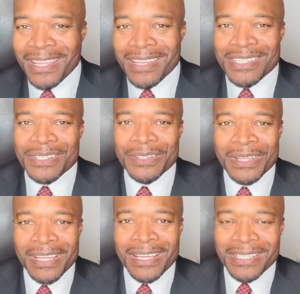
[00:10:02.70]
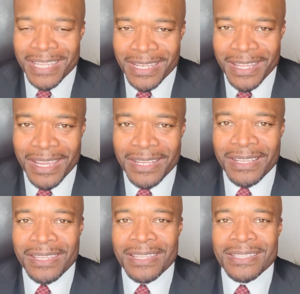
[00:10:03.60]
into a date night.
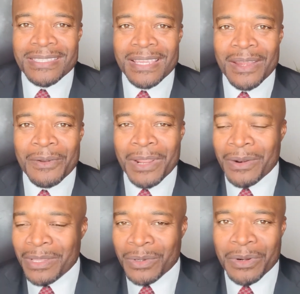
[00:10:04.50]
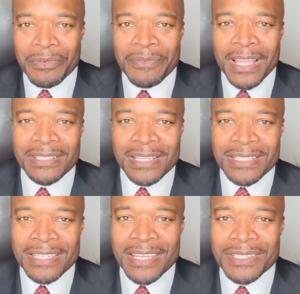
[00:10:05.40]
It's uh, right around the corner from
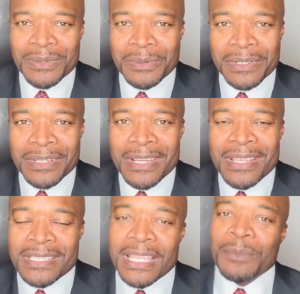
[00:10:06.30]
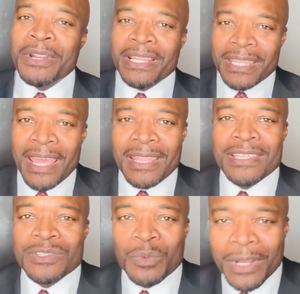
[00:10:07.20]
Valentine's Day, so we're celebrating that
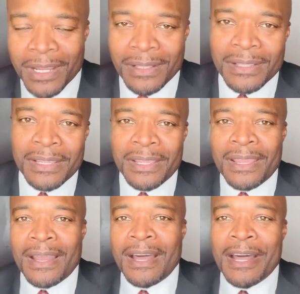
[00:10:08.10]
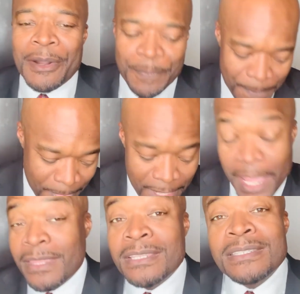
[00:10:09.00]
as well. Um,
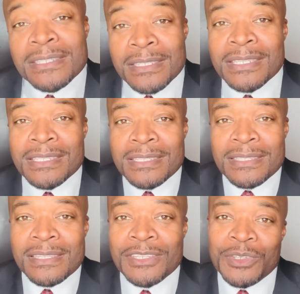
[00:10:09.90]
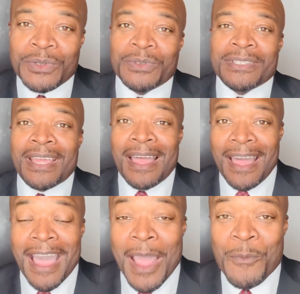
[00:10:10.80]
and this is this is the huge.
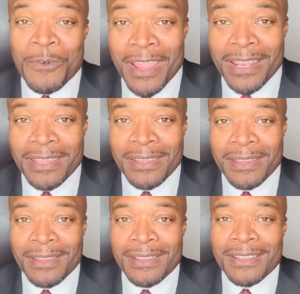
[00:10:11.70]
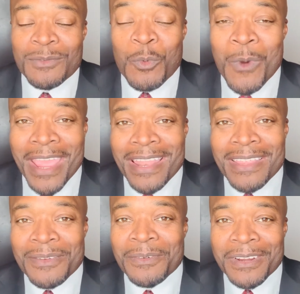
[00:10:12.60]
I'm ready,
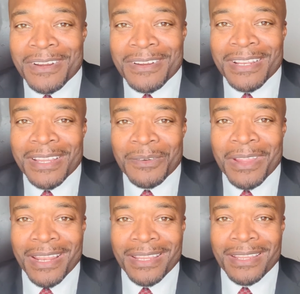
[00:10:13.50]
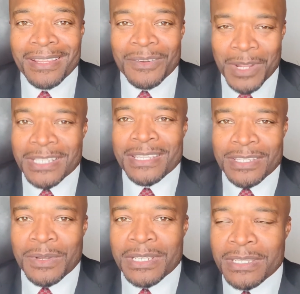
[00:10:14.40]
waiting for her to get ready. Watch
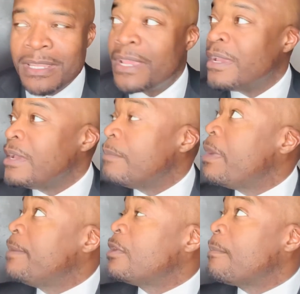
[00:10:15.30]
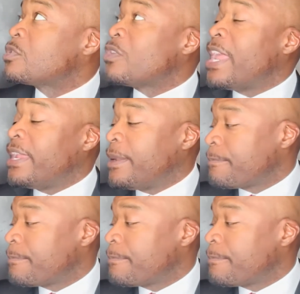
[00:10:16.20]
this, watch this. Babe, you almost ready?